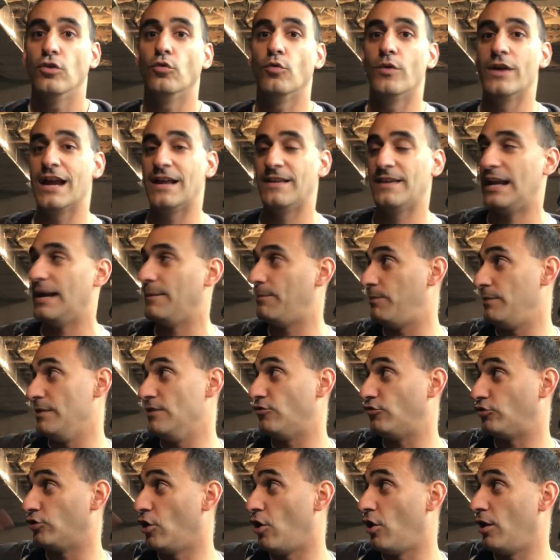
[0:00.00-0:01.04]
We ended up
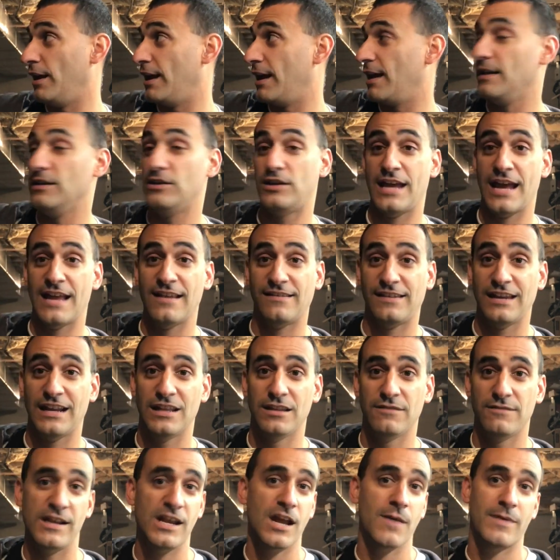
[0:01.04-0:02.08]
installing, you can't see it
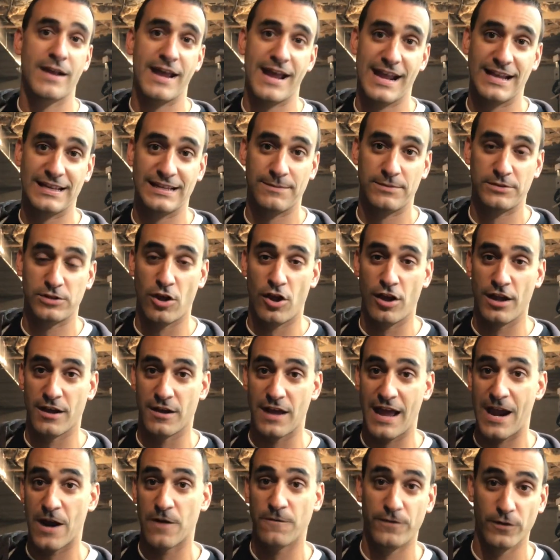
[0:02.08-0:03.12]
in the video, but I ended up installing
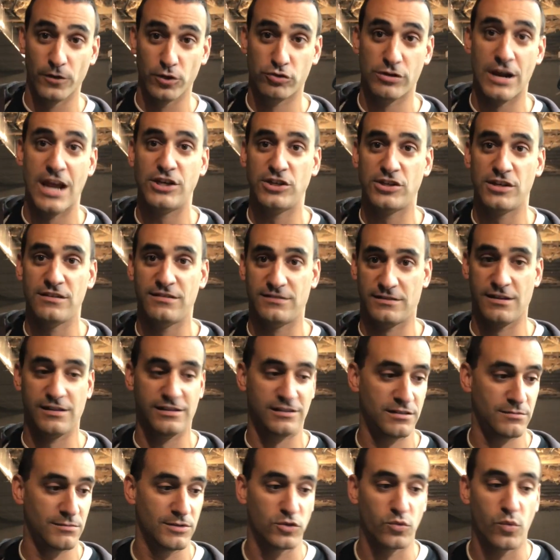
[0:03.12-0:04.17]
an air filtration
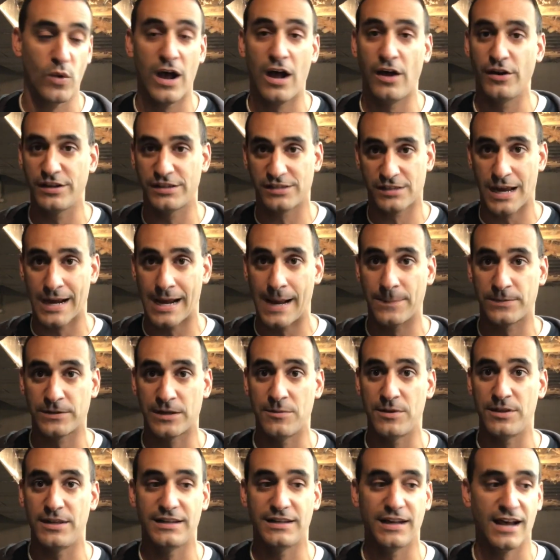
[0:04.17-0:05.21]
system as well to suck up
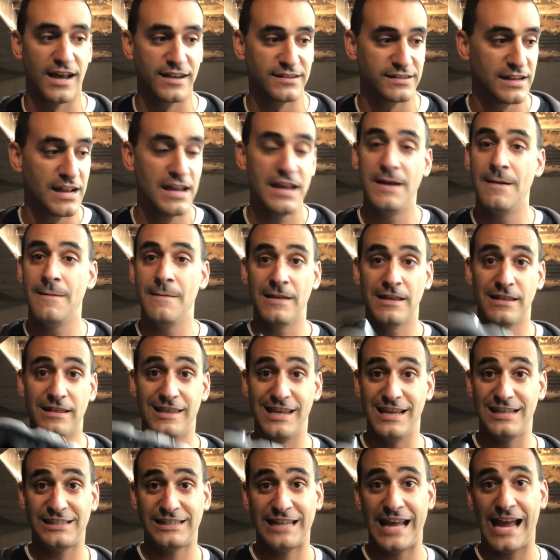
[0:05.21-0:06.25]
some of the dust.
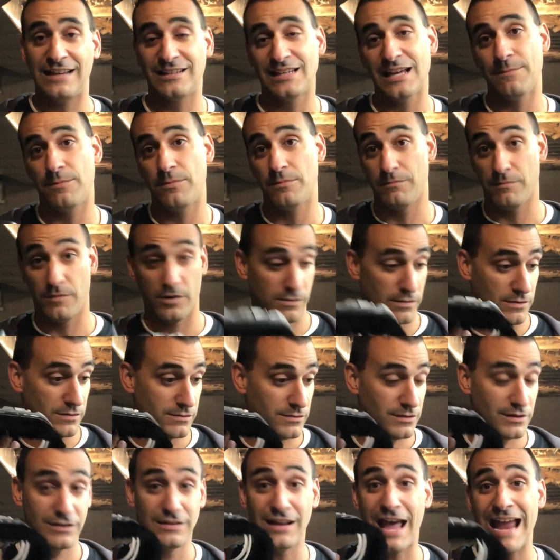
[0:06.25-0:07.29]
This takes up
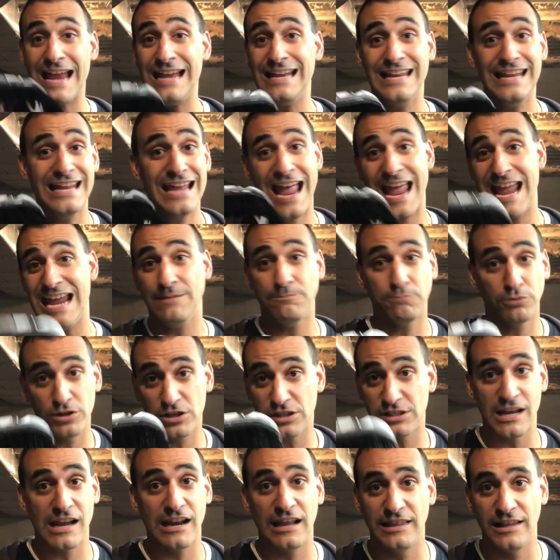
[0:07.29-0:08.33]

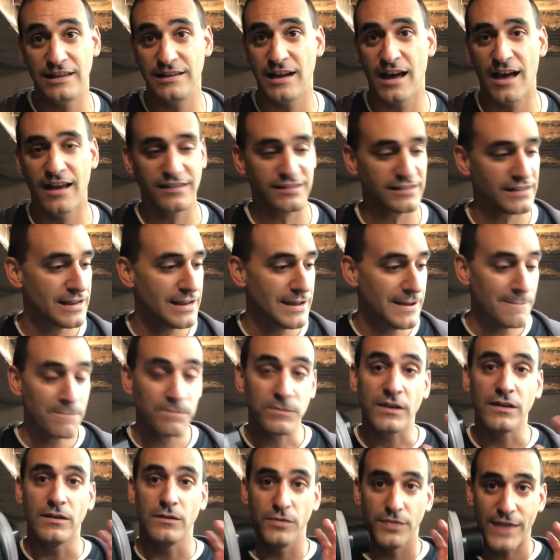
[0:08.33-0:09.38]
98% of the dust.
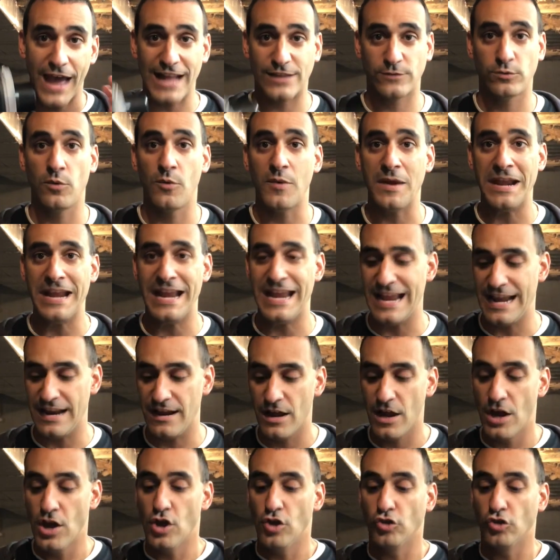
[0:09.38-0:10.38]
That's what we need.